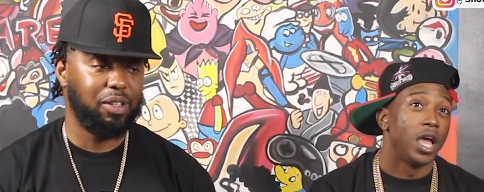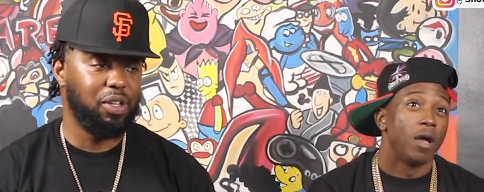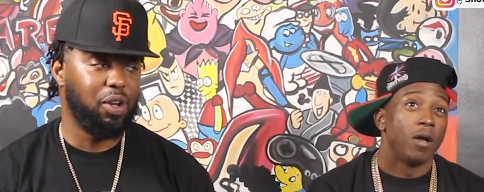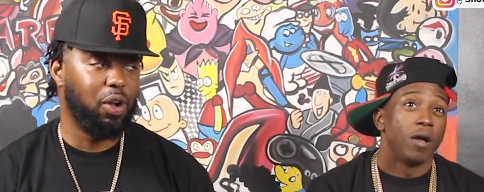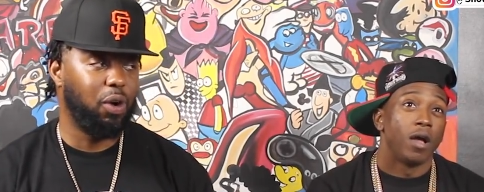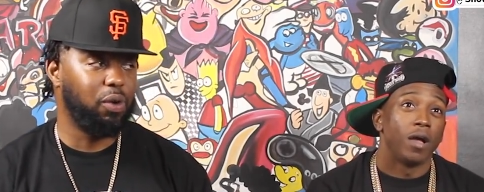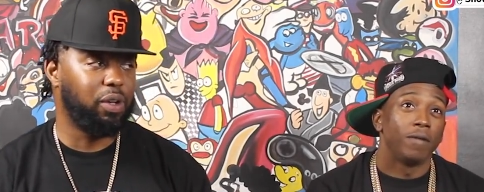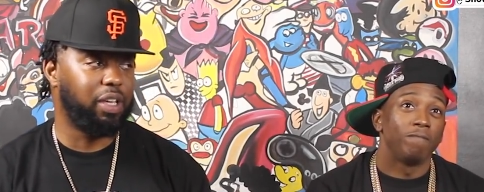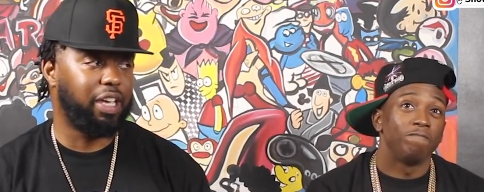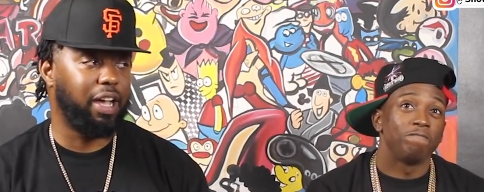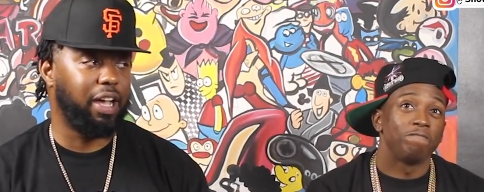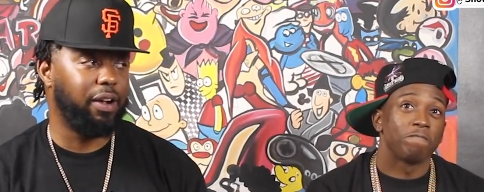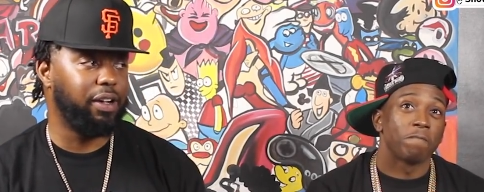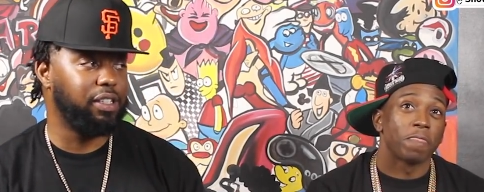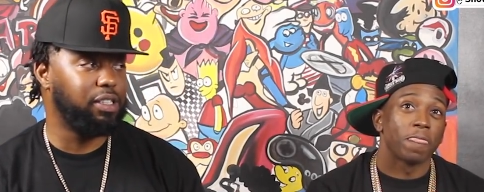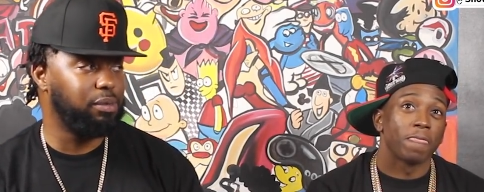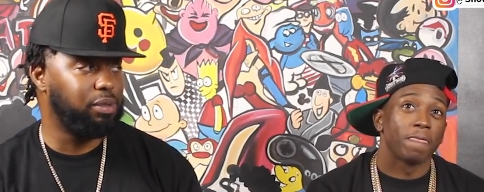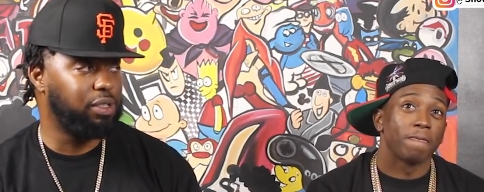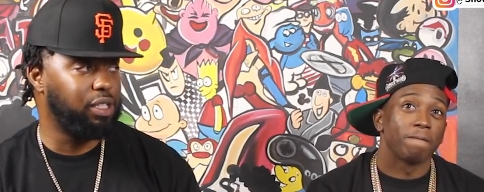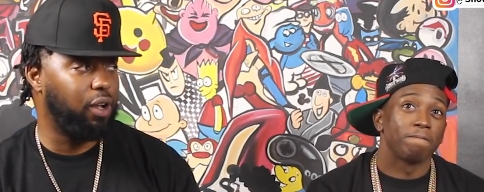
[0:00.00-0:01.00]
Speaker 1: you know,
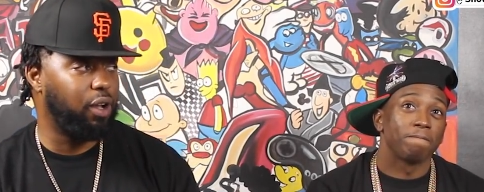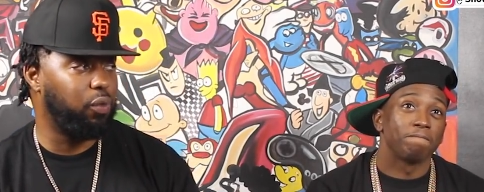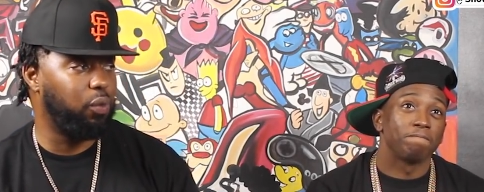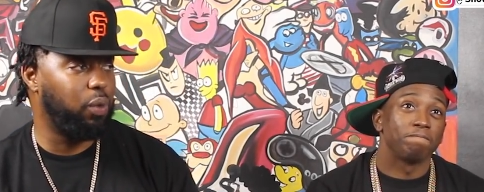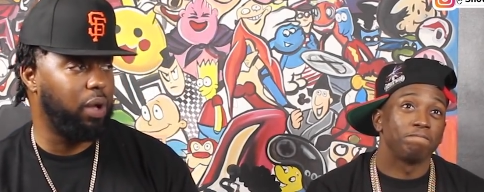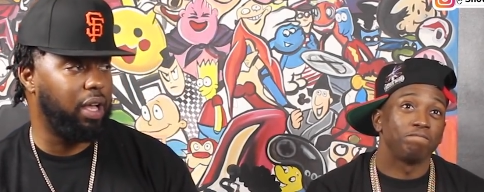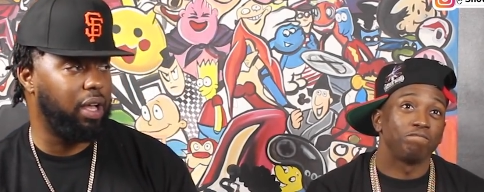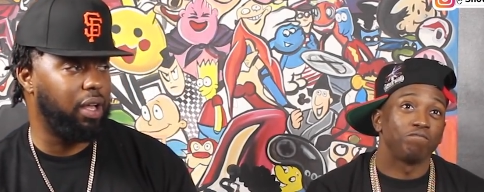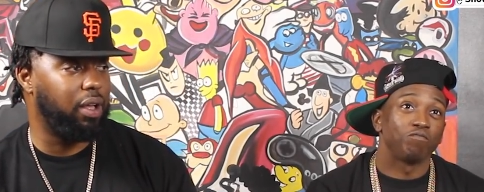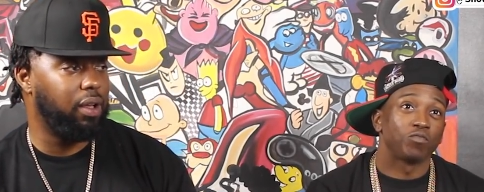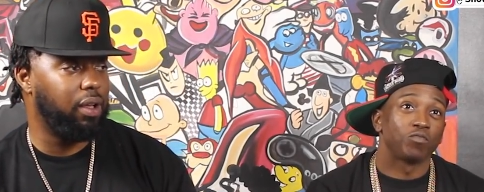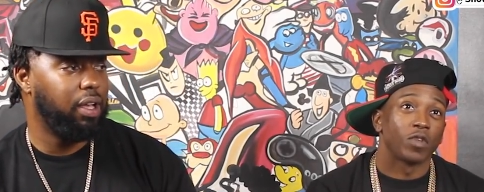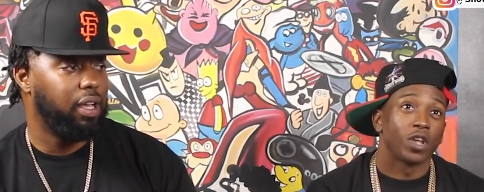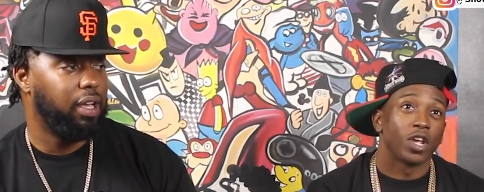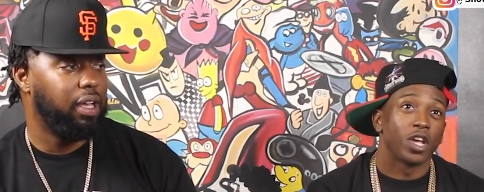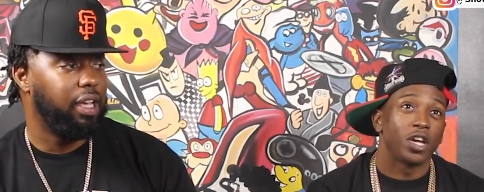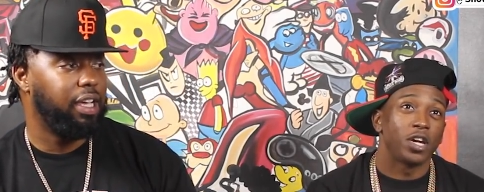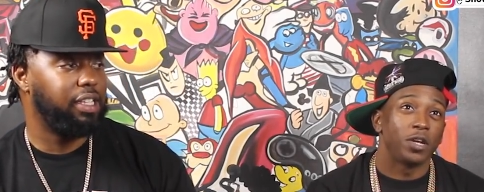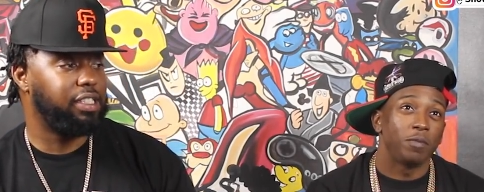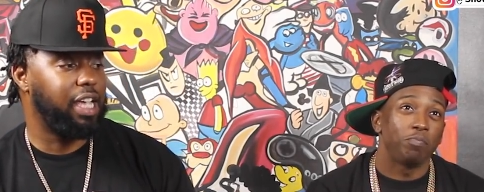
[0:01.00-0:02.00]
carries himself
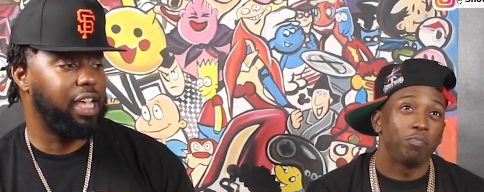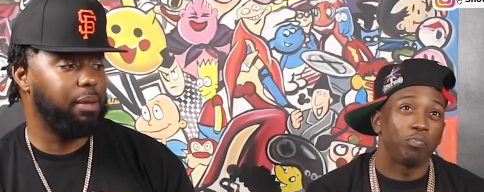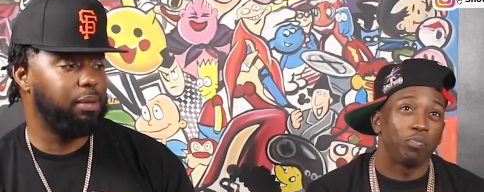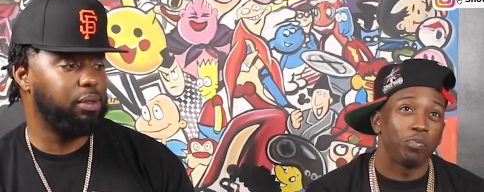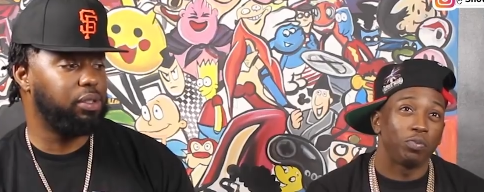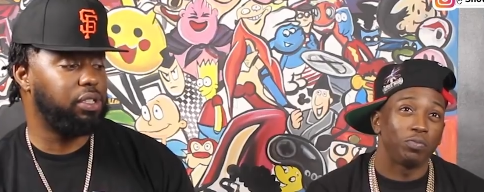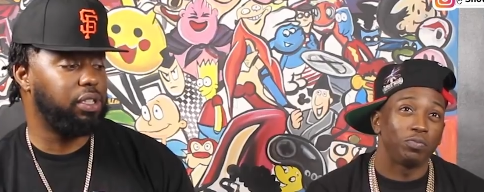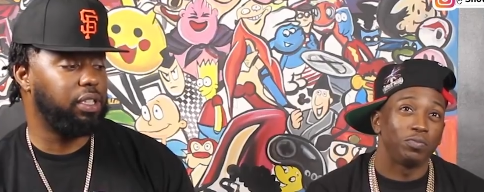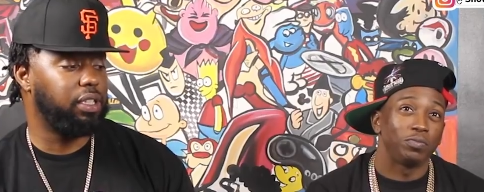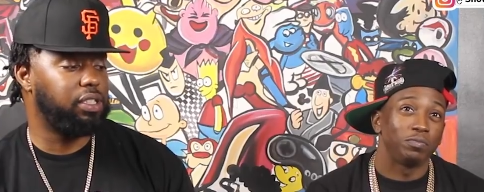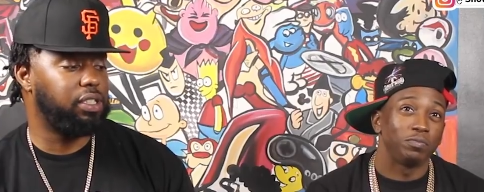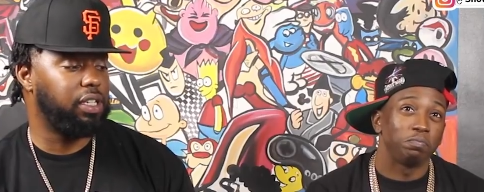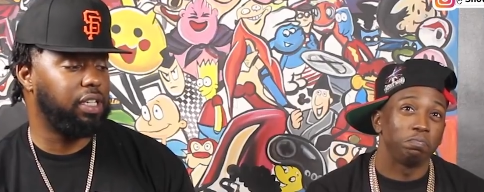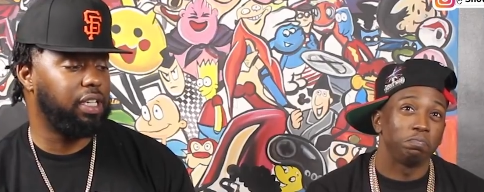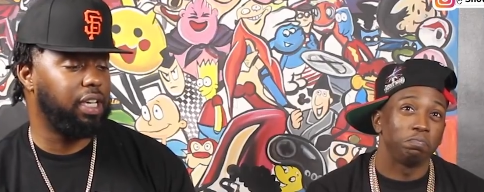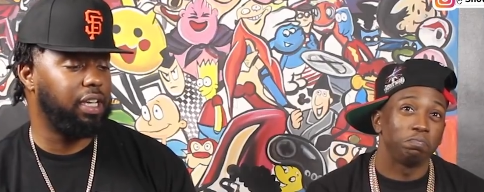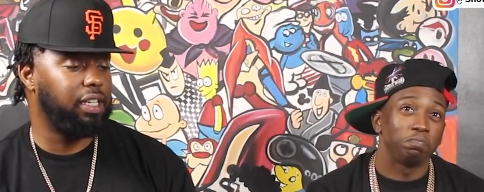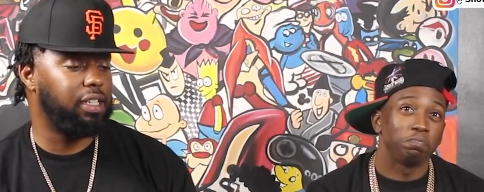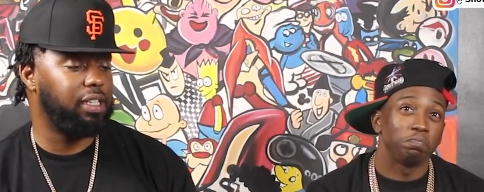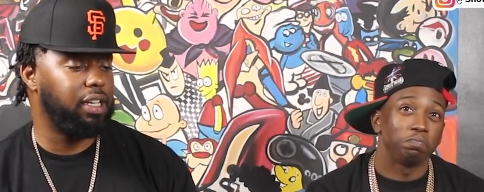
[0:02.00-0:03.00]
well, is able to, to
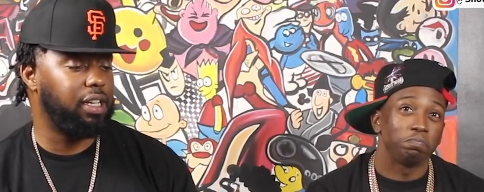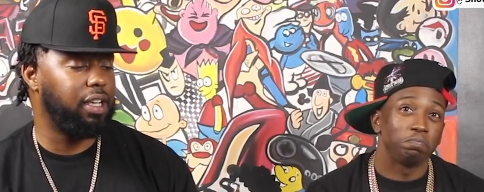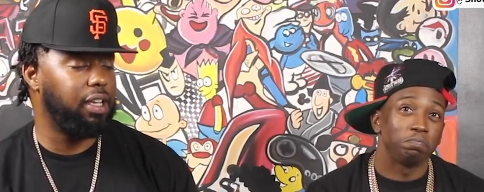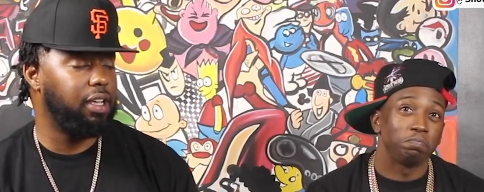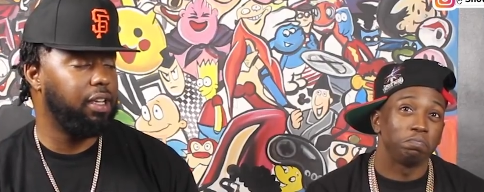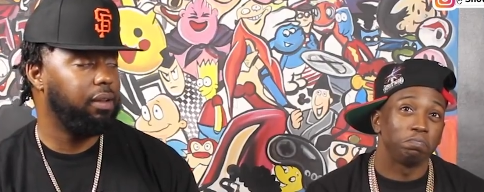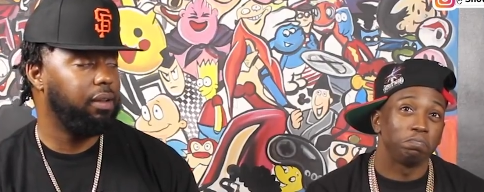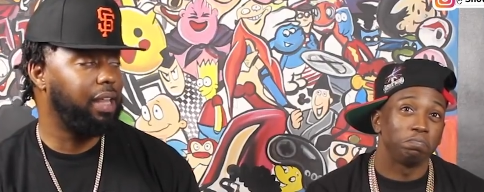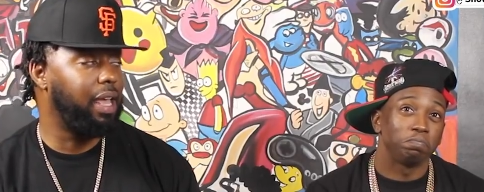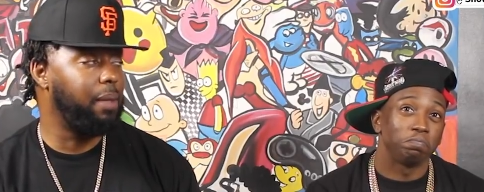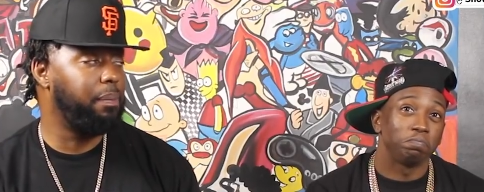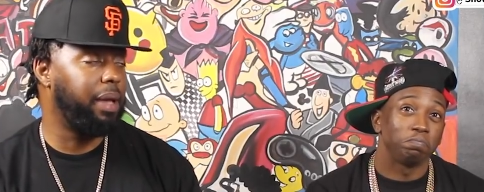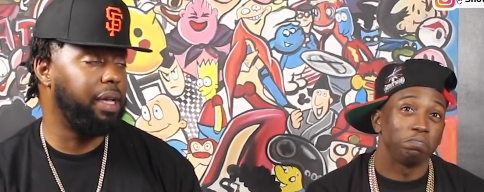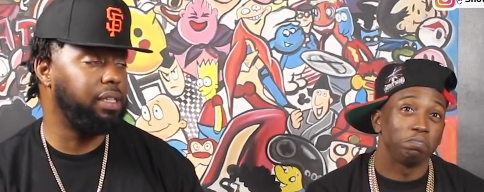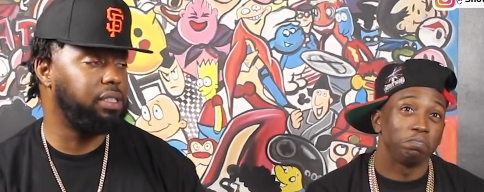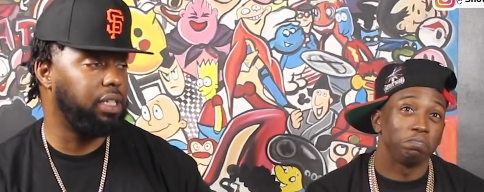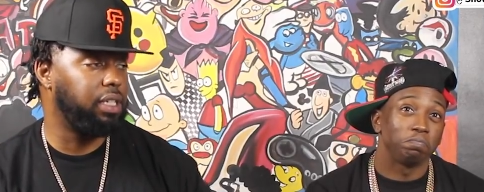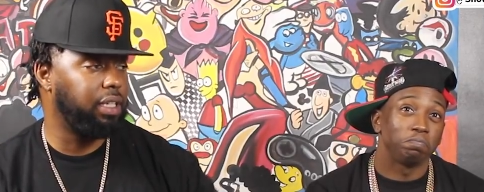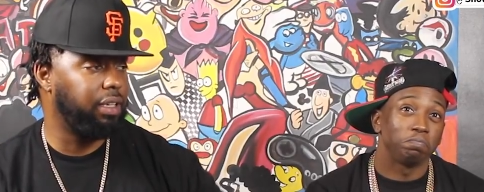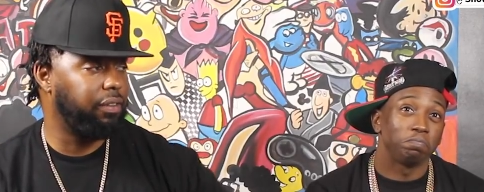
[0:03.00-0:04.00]
get. They
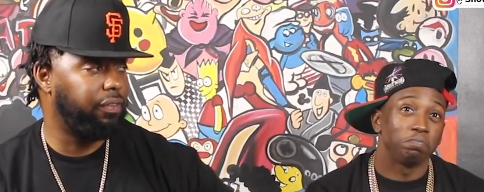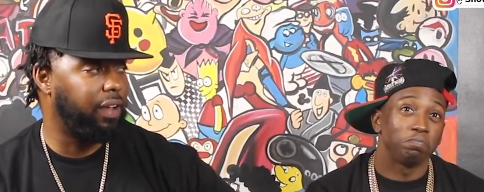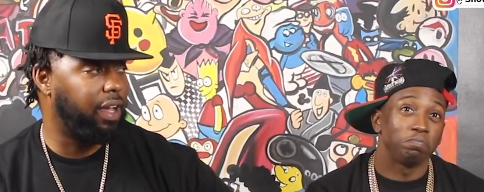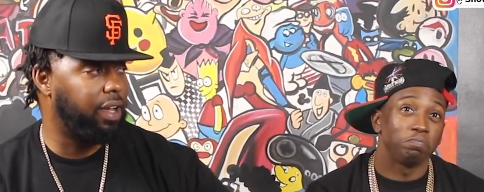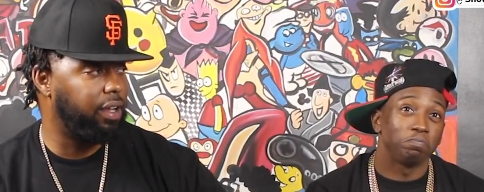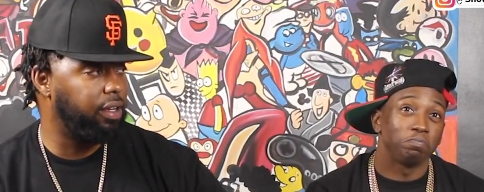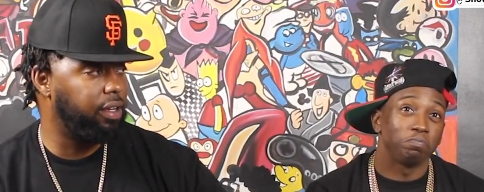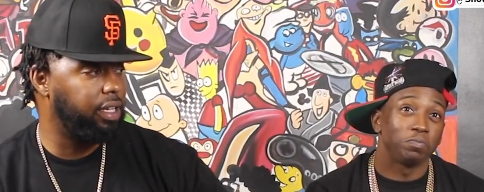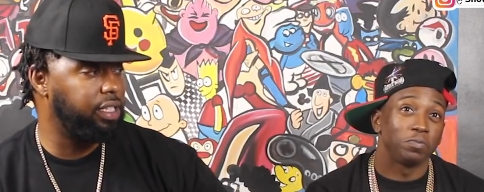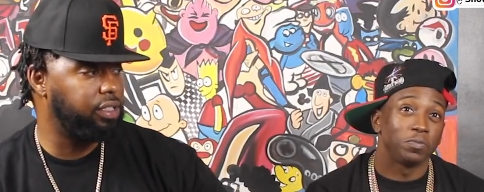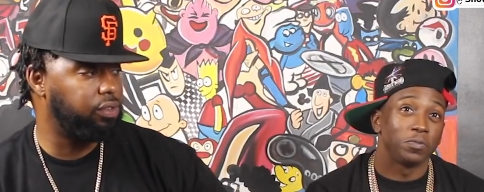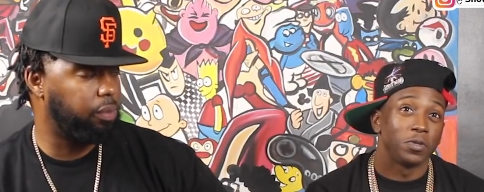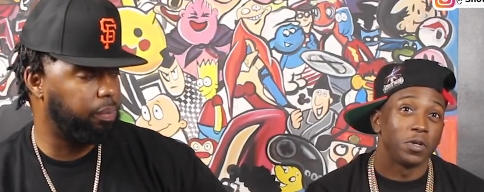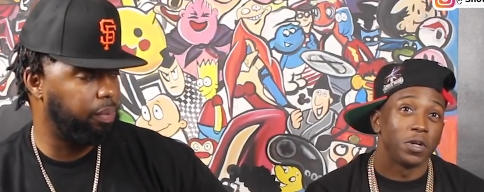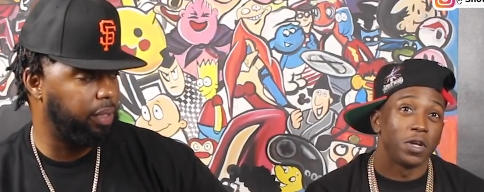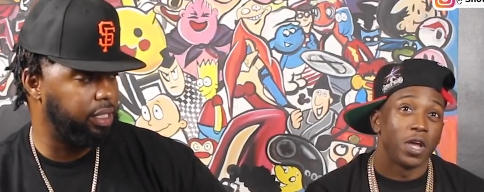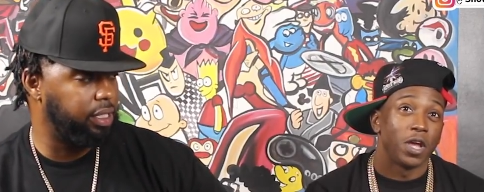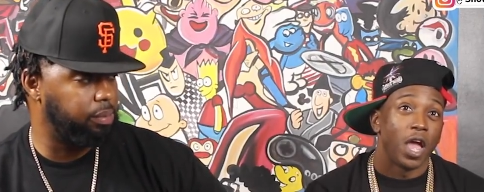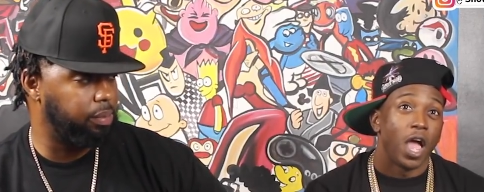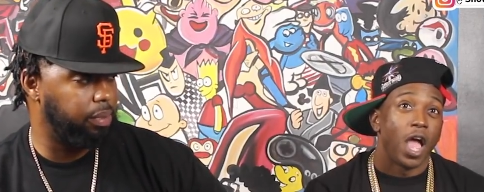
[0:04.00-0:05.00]
basically found his
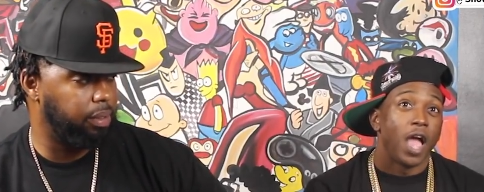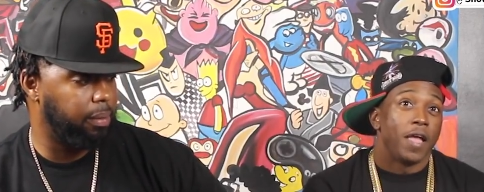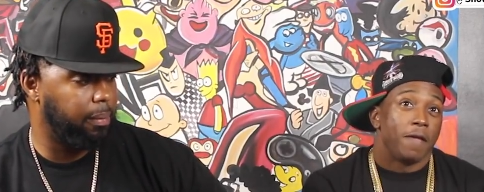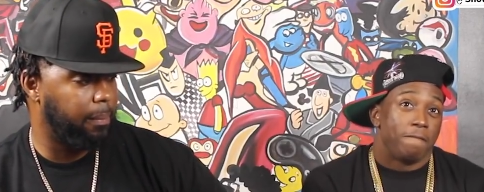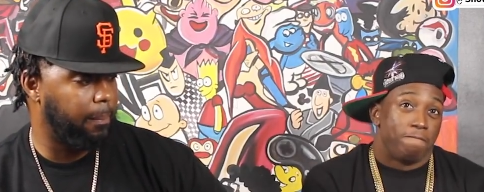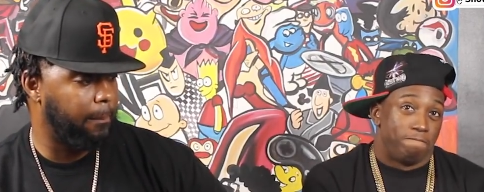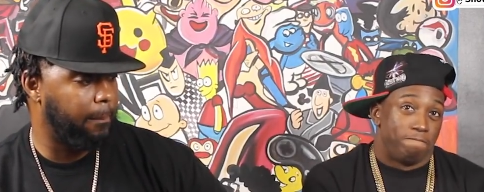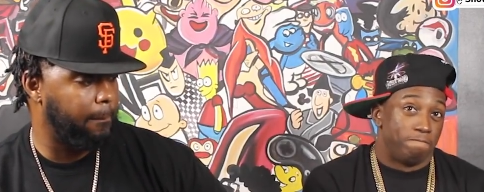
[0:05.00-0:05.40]
replacement.